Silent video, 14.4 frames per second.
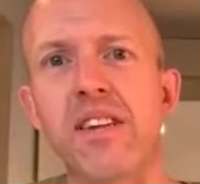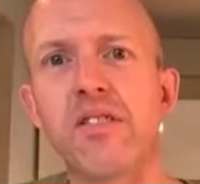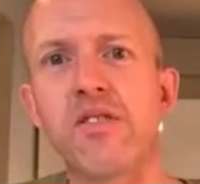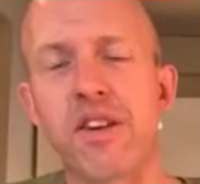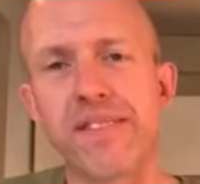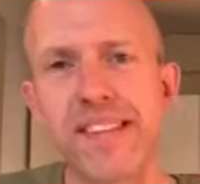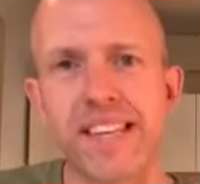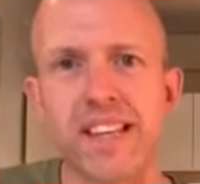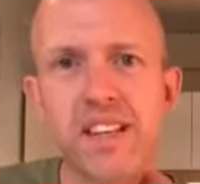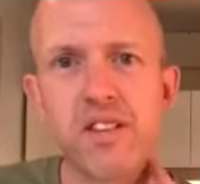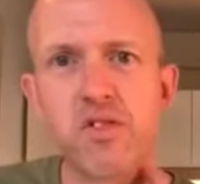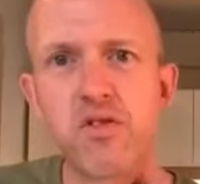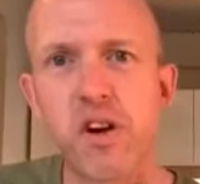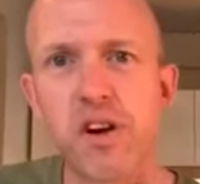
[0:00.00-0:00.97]
travelling
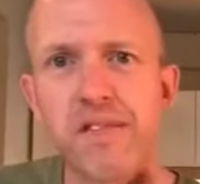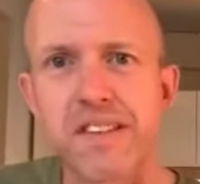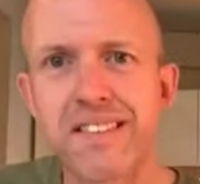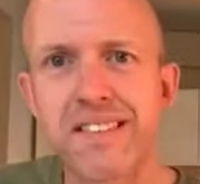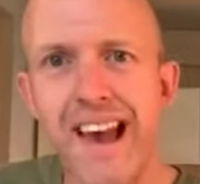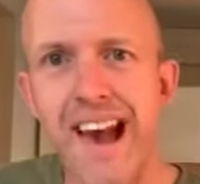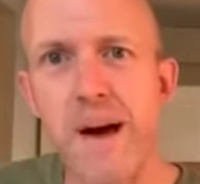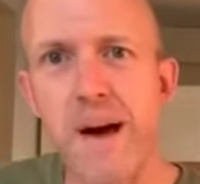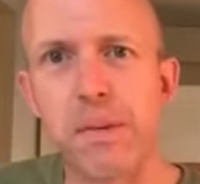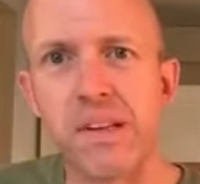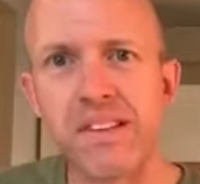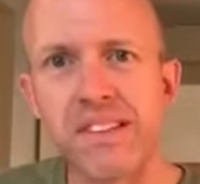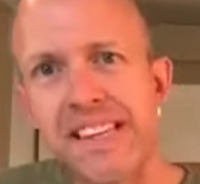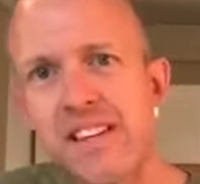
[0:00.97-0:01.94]
in driver's cab
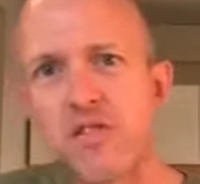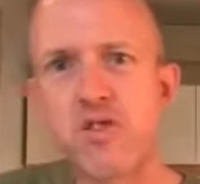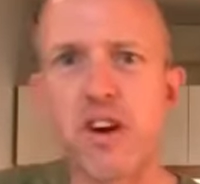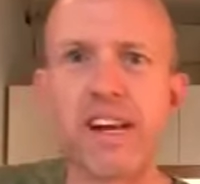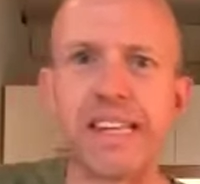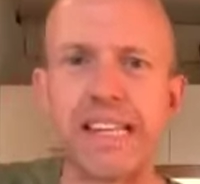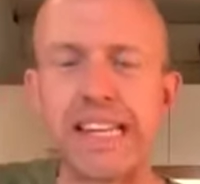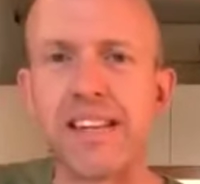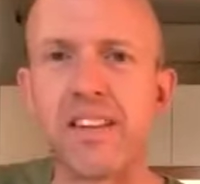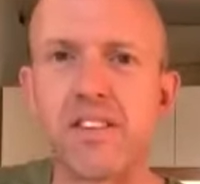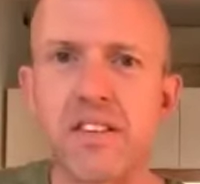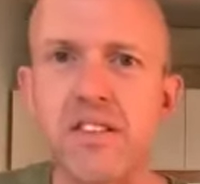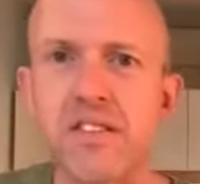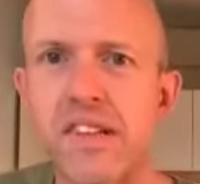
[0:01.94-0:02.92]
and detraining
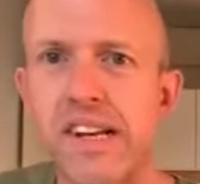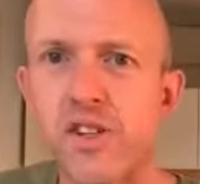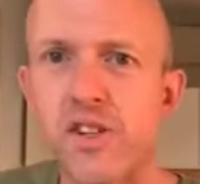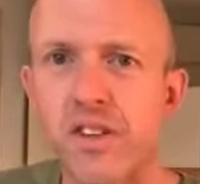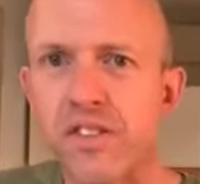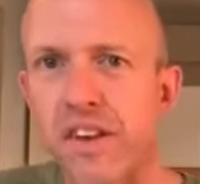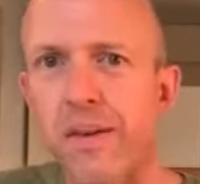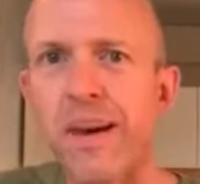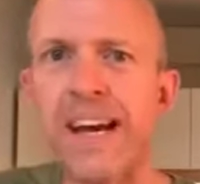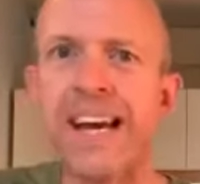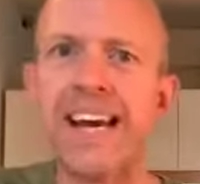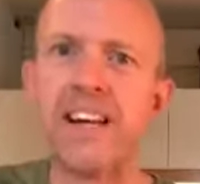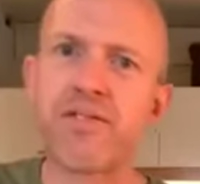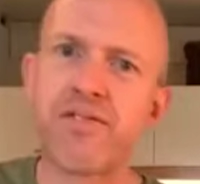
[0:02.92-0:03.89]
into the station. So
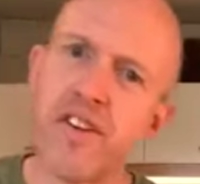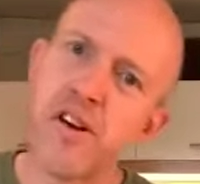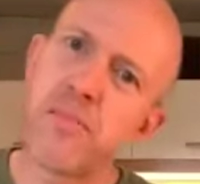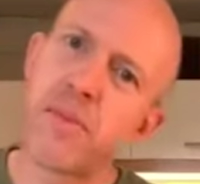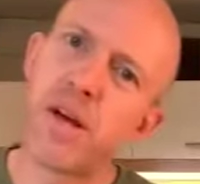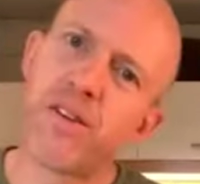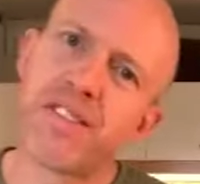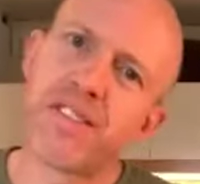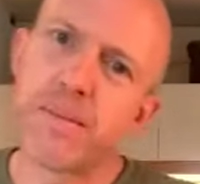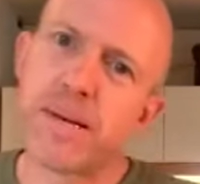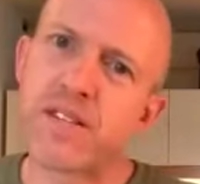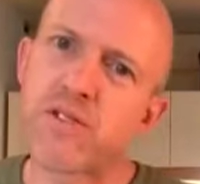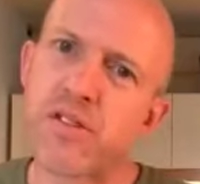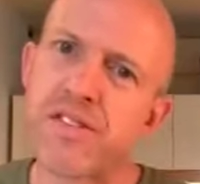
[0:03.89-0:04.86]
it's firmly off
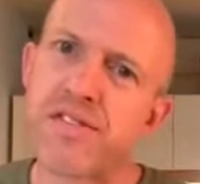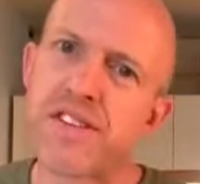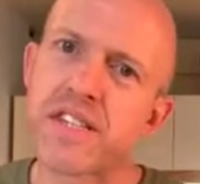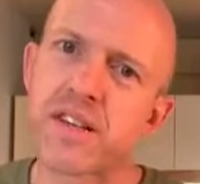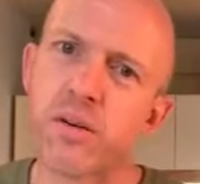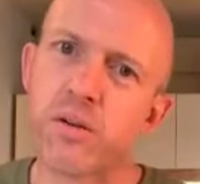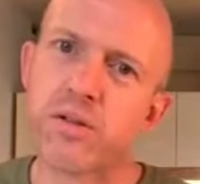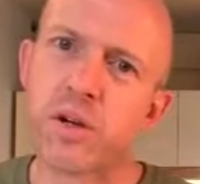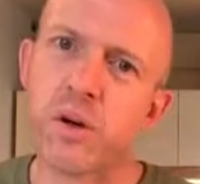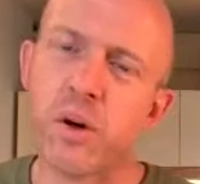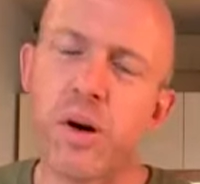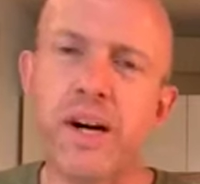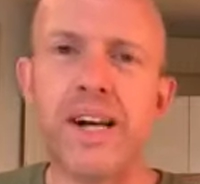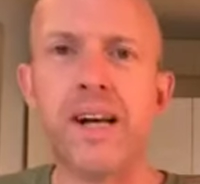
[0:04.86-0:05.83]
limits for a physical
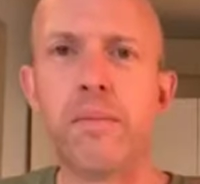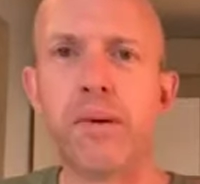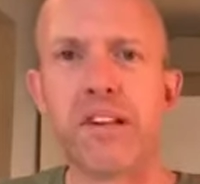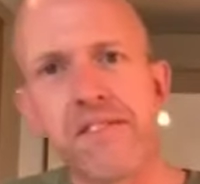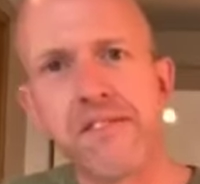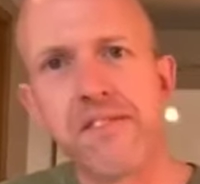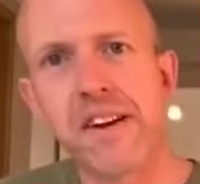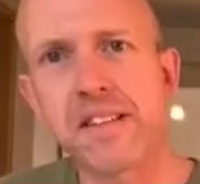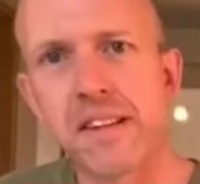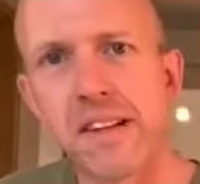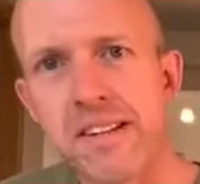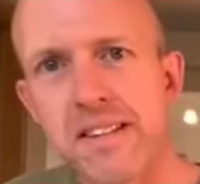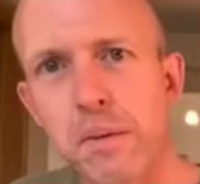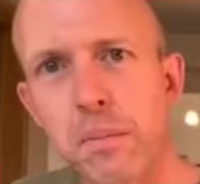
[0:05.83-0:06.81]
tour, but a
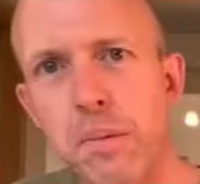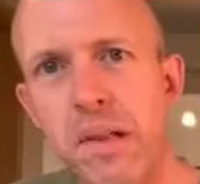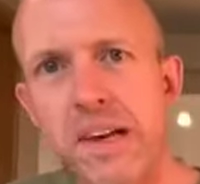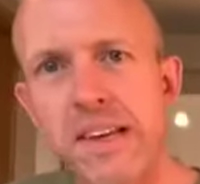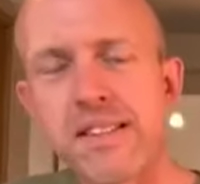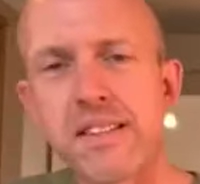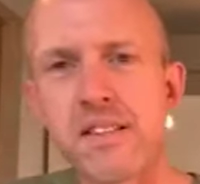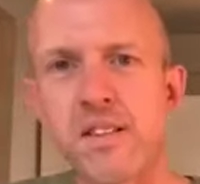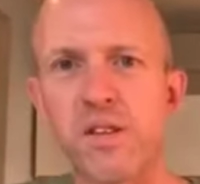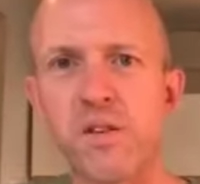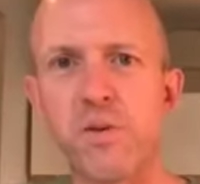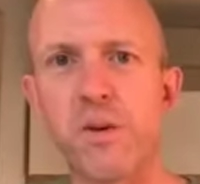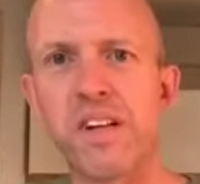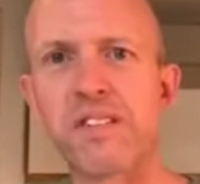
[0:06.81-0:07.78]
fascinating place
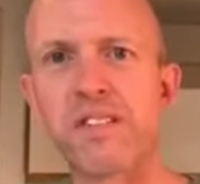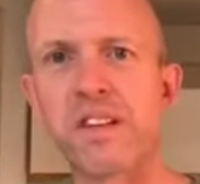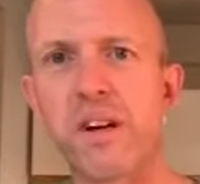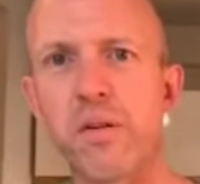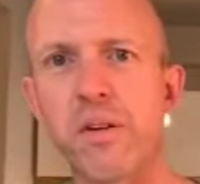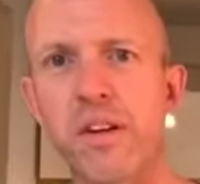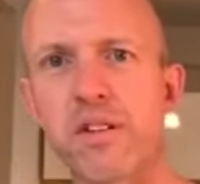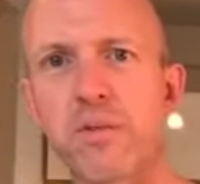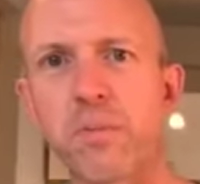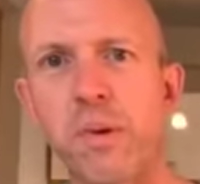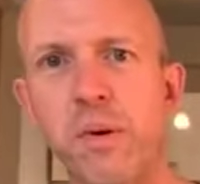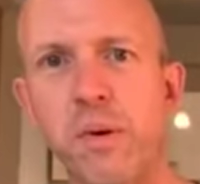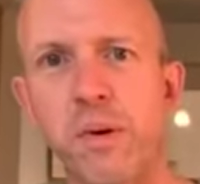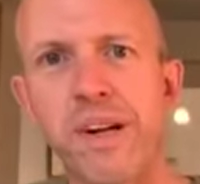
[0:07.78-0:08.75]
to go and
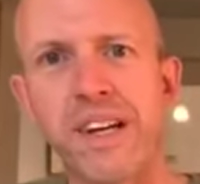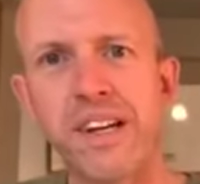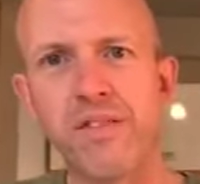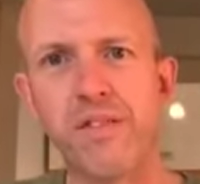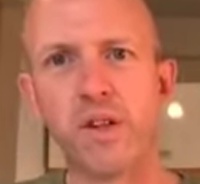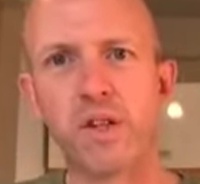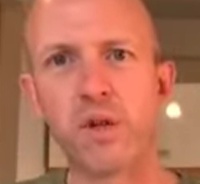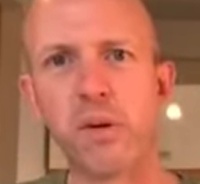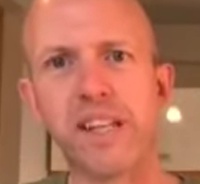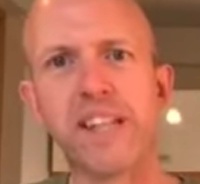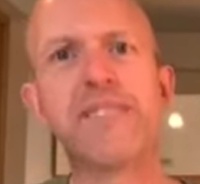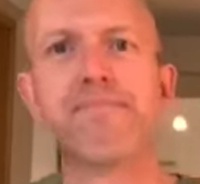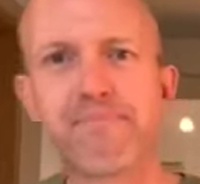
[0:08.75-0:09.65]
explore virtually.